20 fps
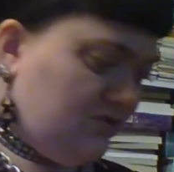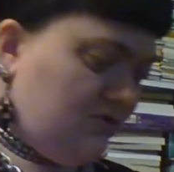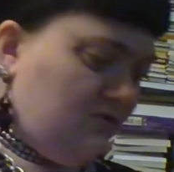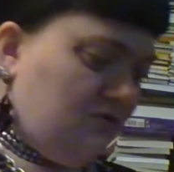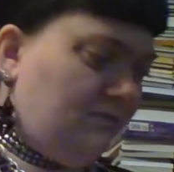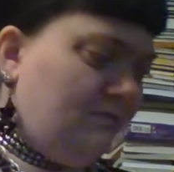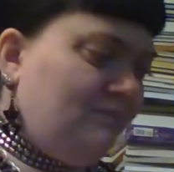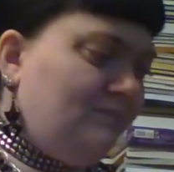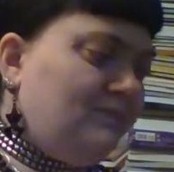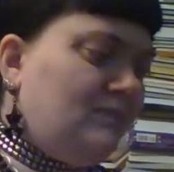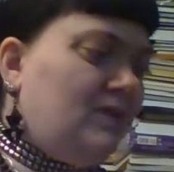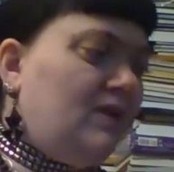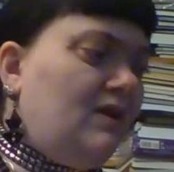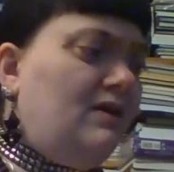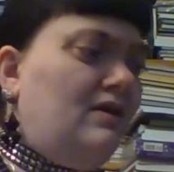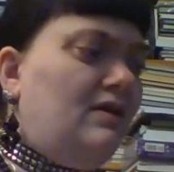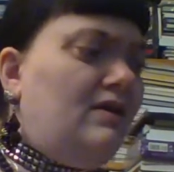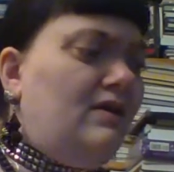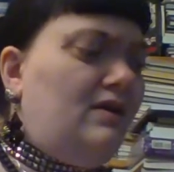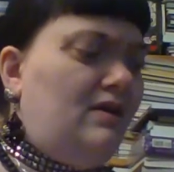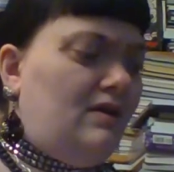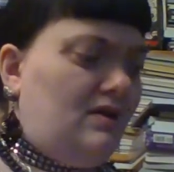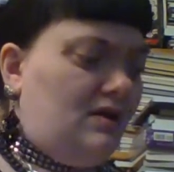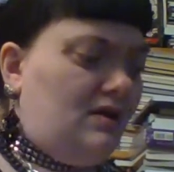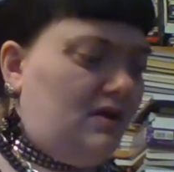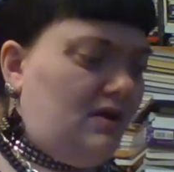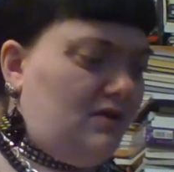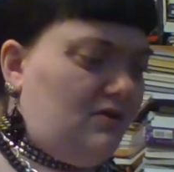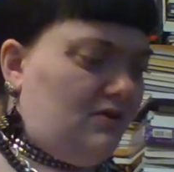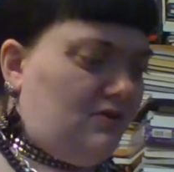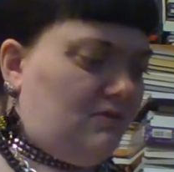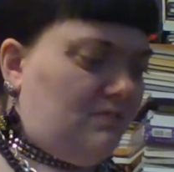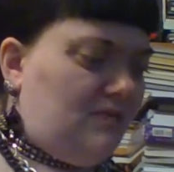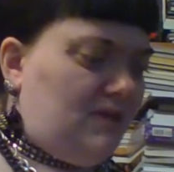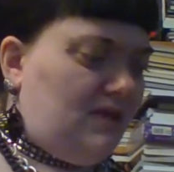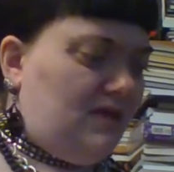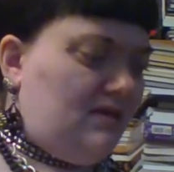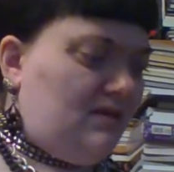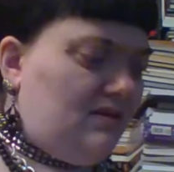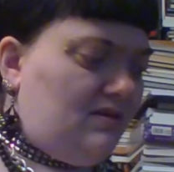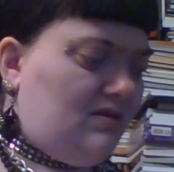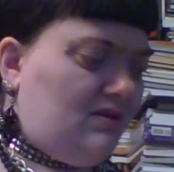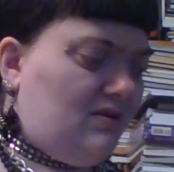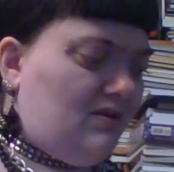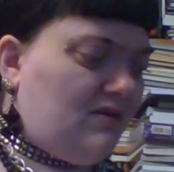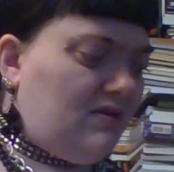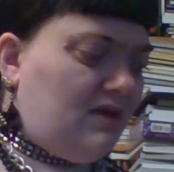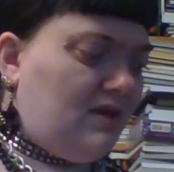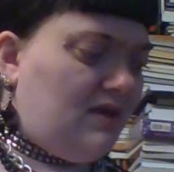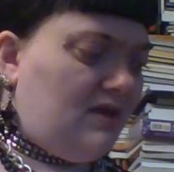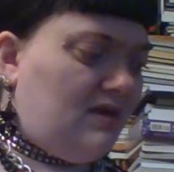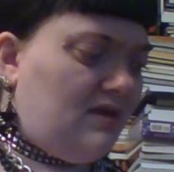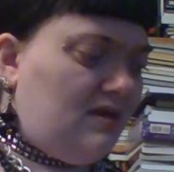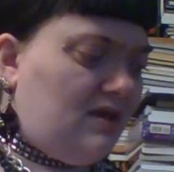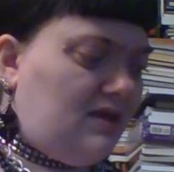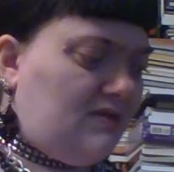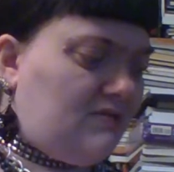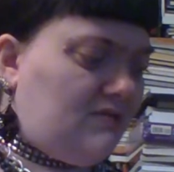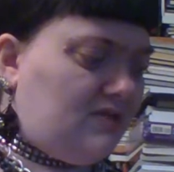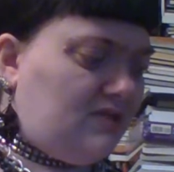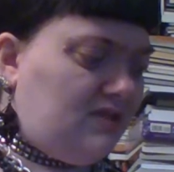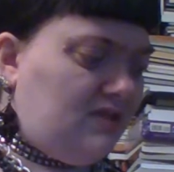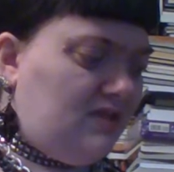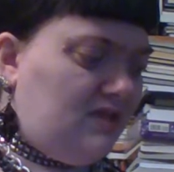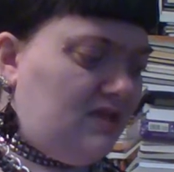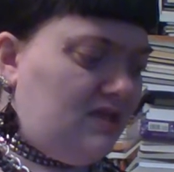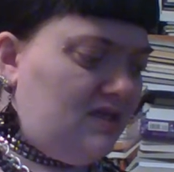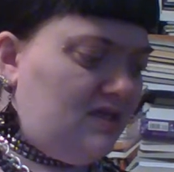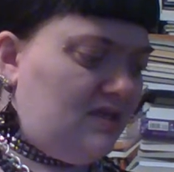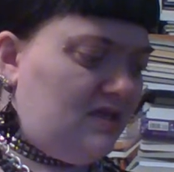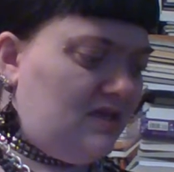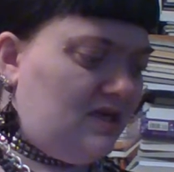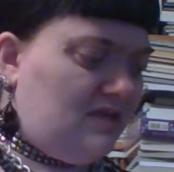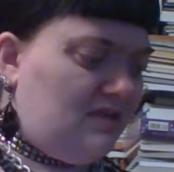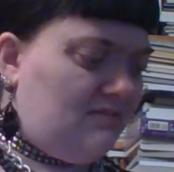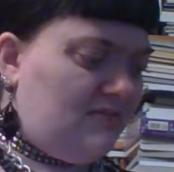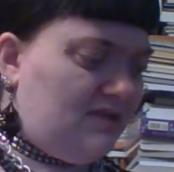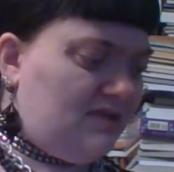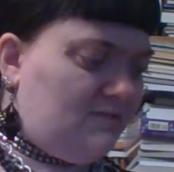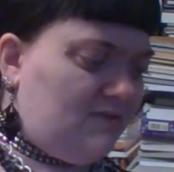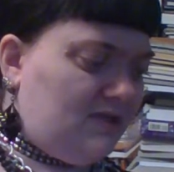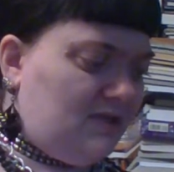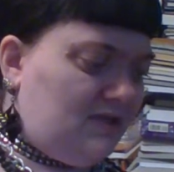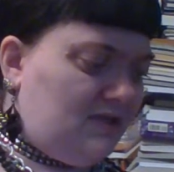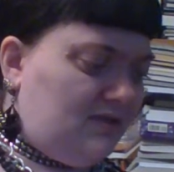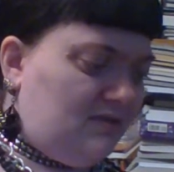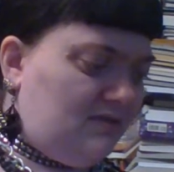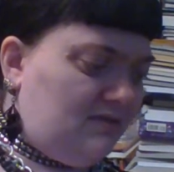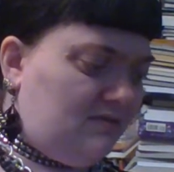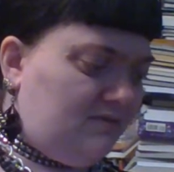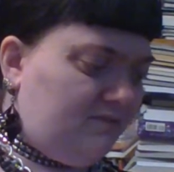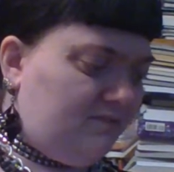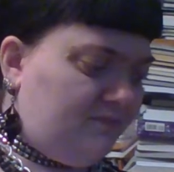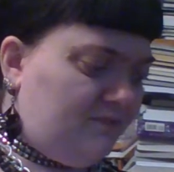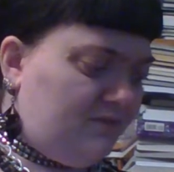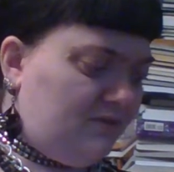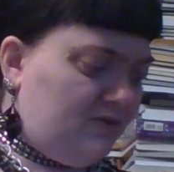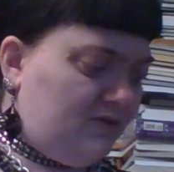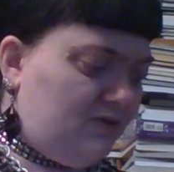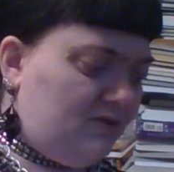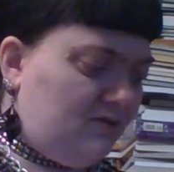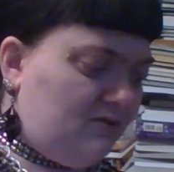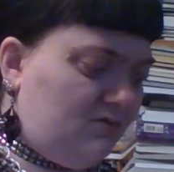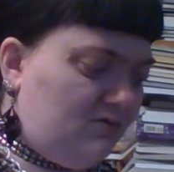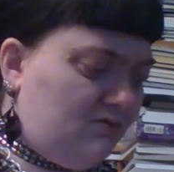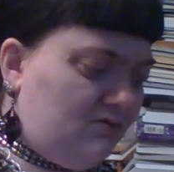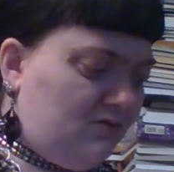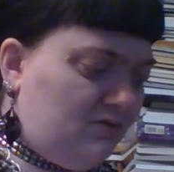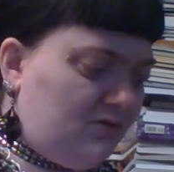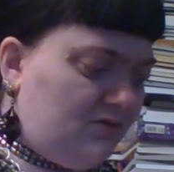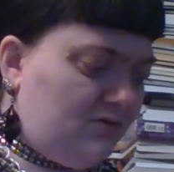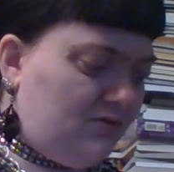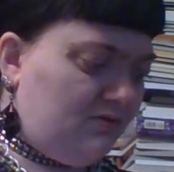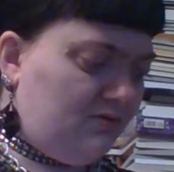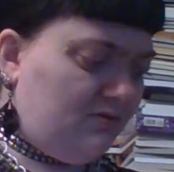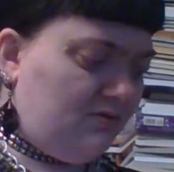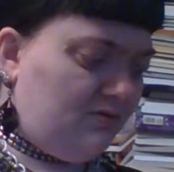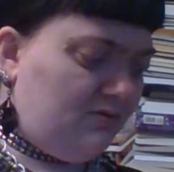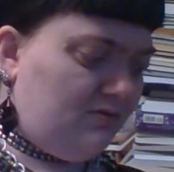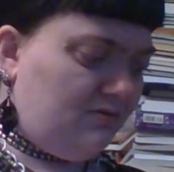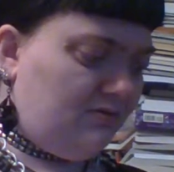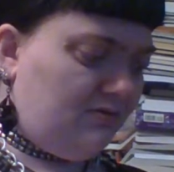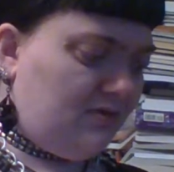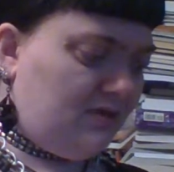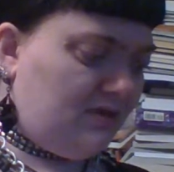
too. He got me Dark Heresy, Enemies Within, the Ordo